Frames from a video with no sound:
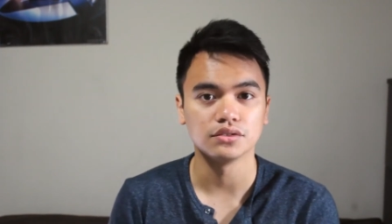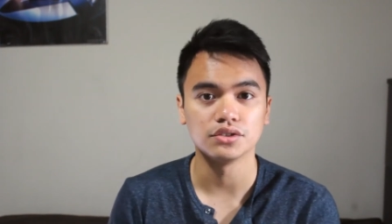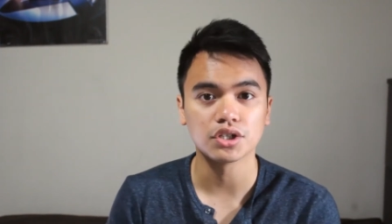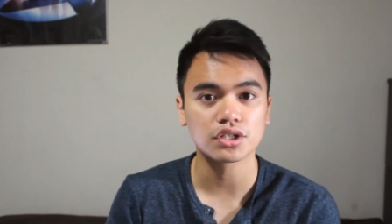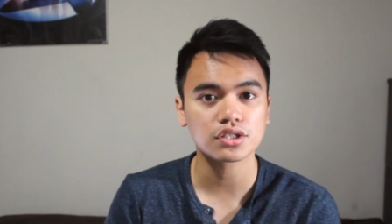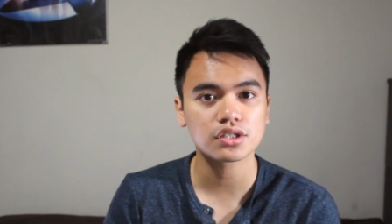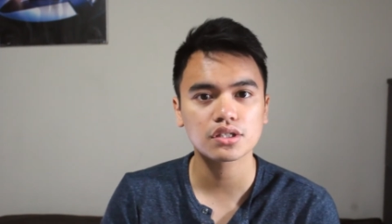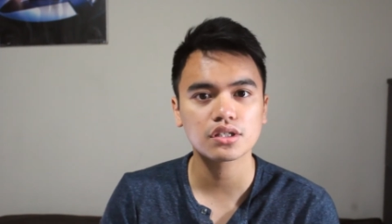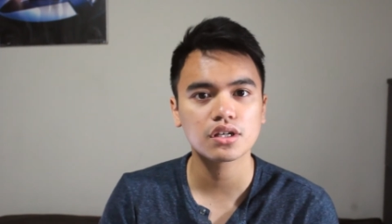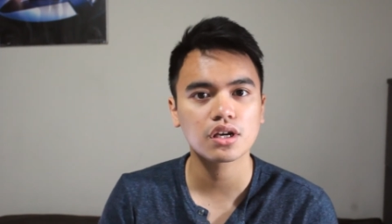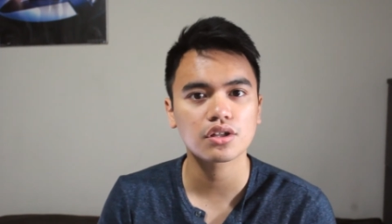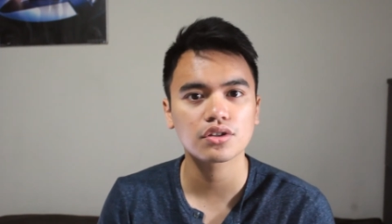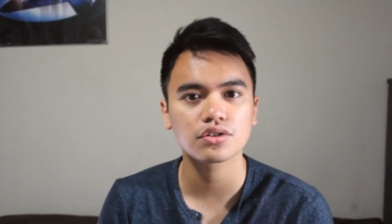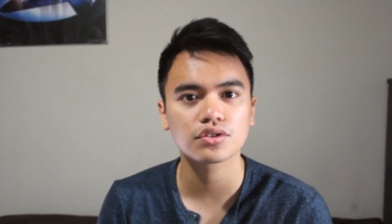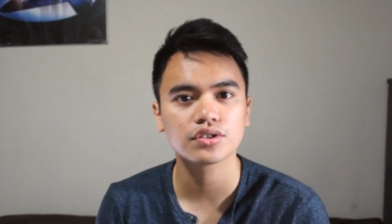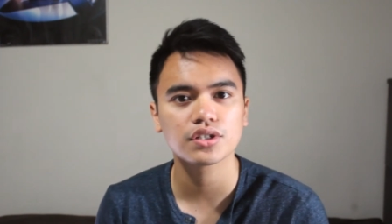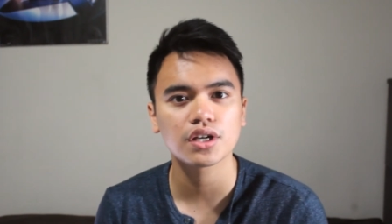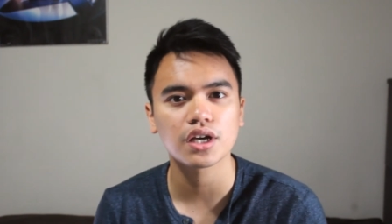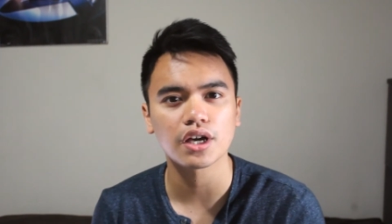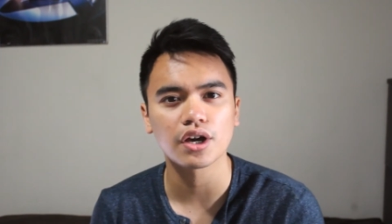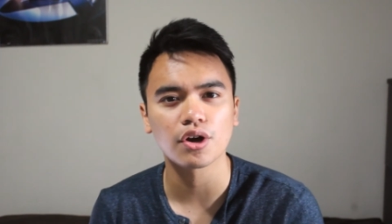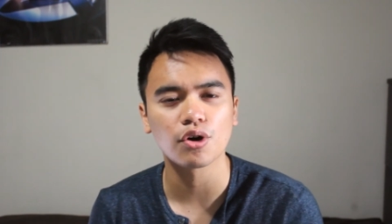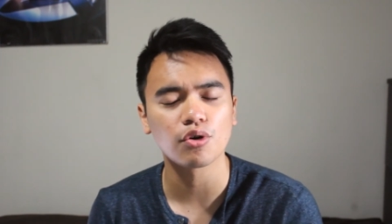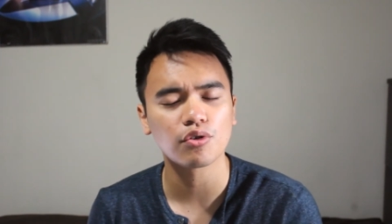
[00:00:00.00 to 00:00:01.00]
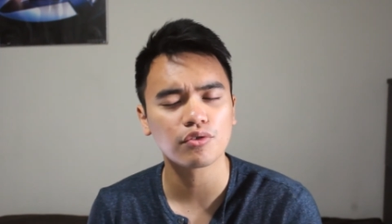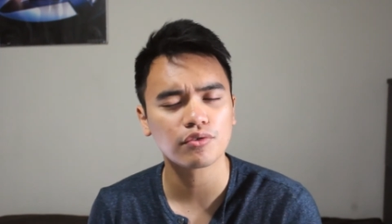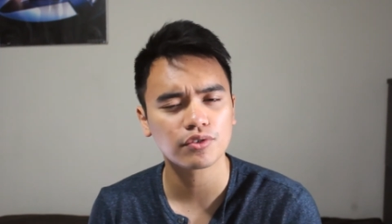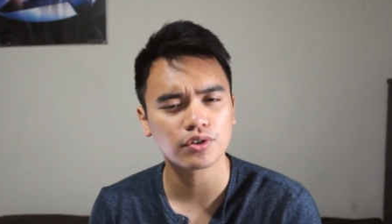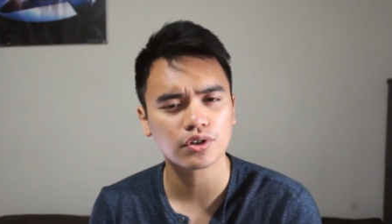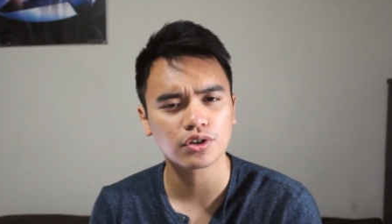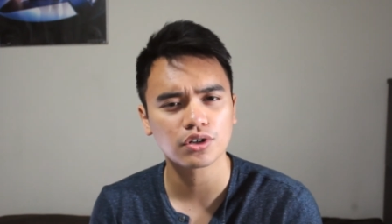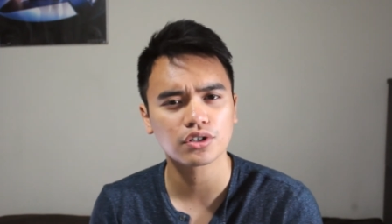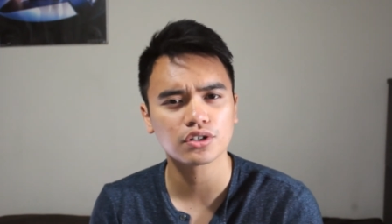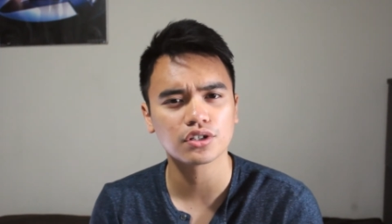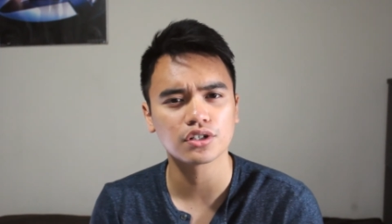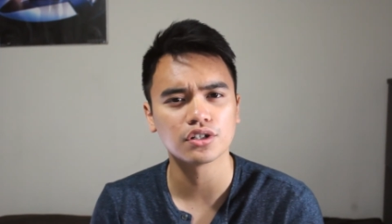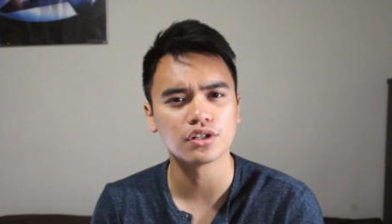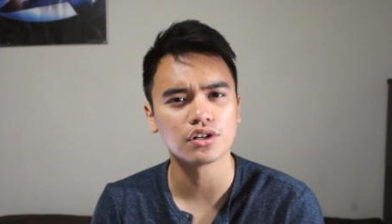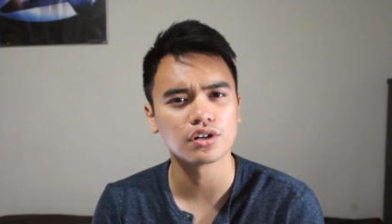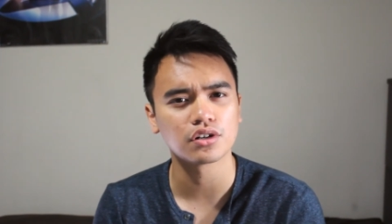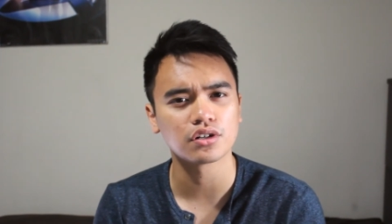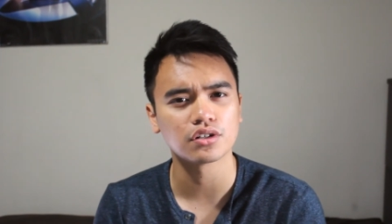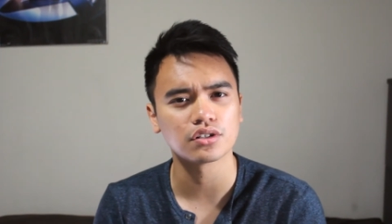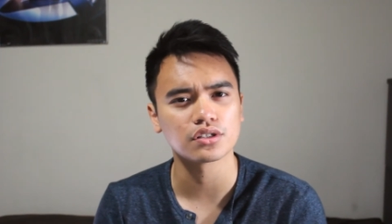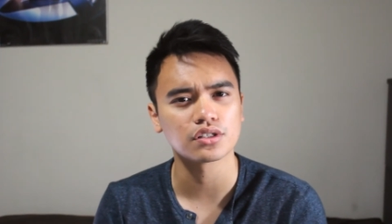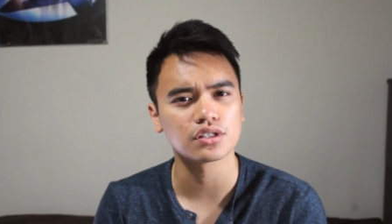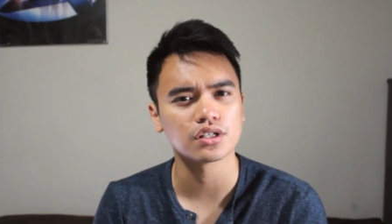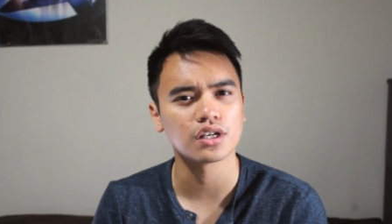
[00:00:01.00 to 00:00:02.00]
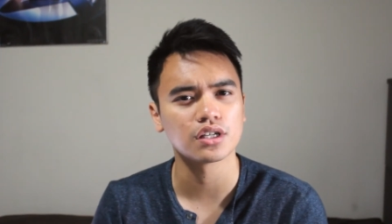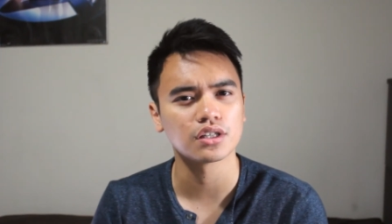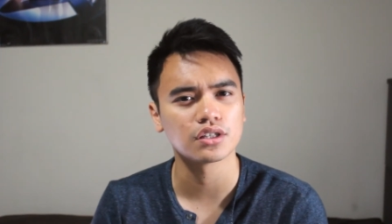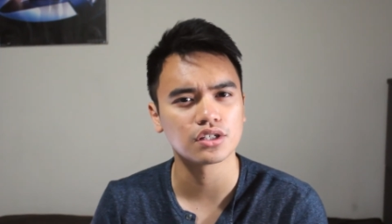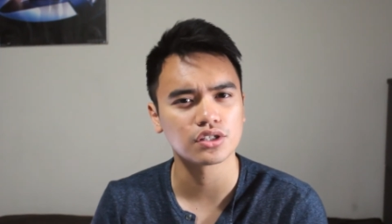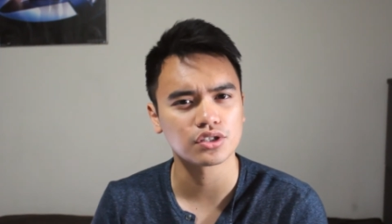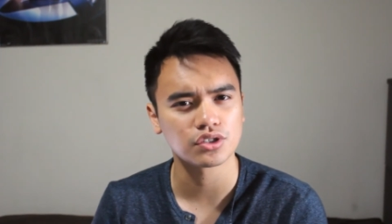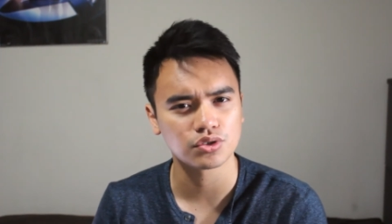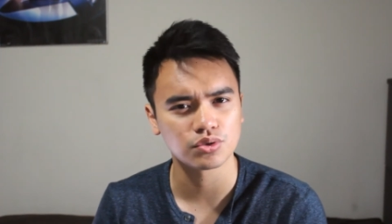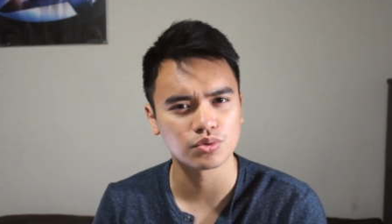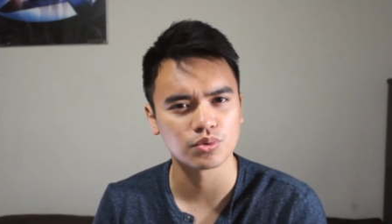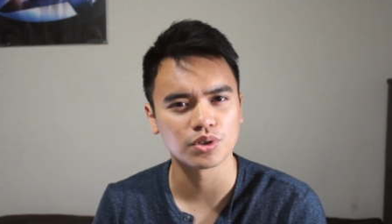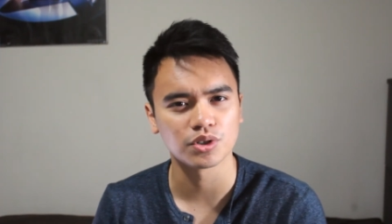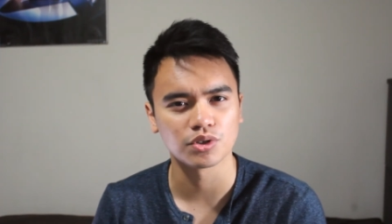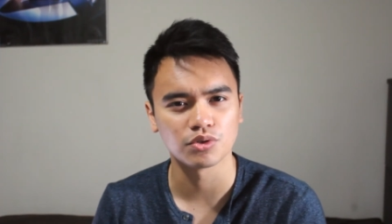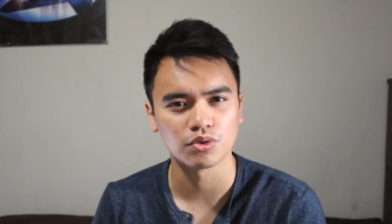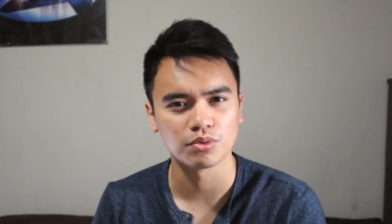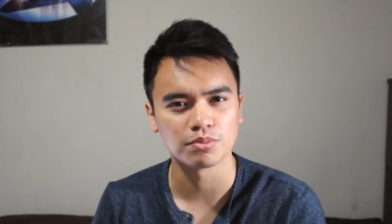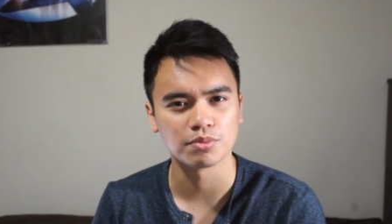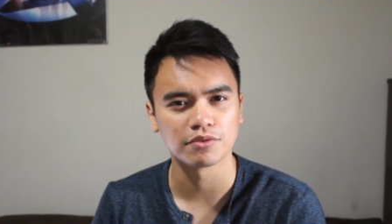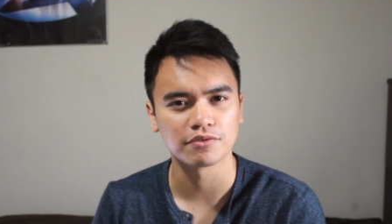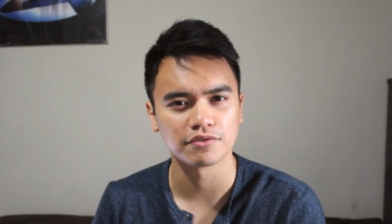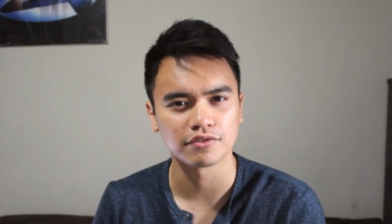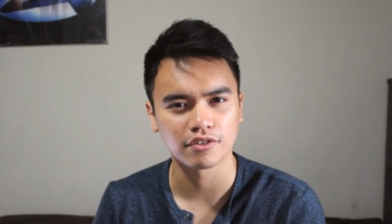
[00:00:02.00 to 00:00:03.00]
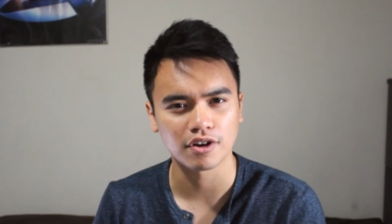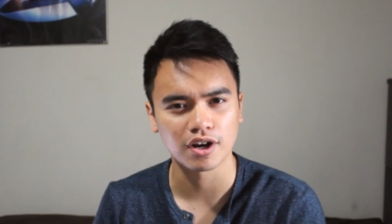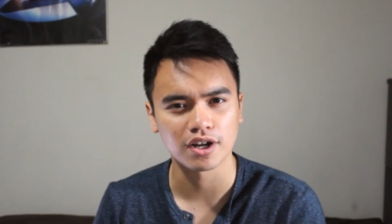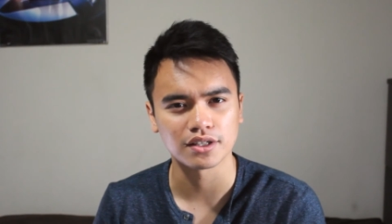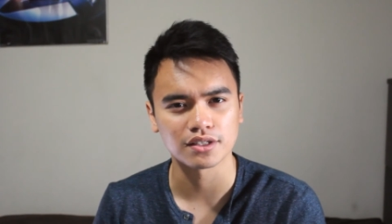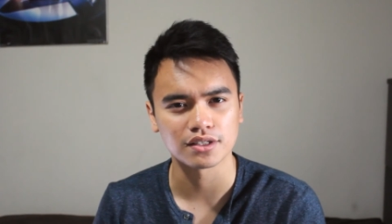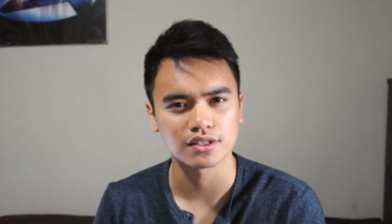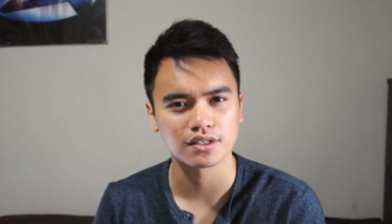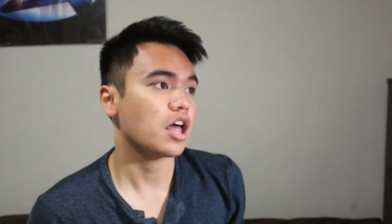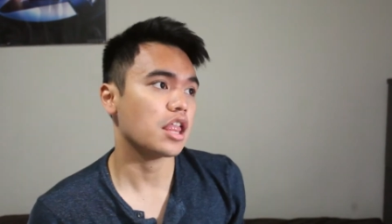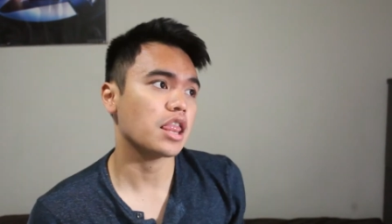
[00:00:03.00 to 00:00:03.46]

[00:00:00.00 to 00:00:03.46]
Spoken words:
Just the other day, I overheard a girl saying this to a group of friends.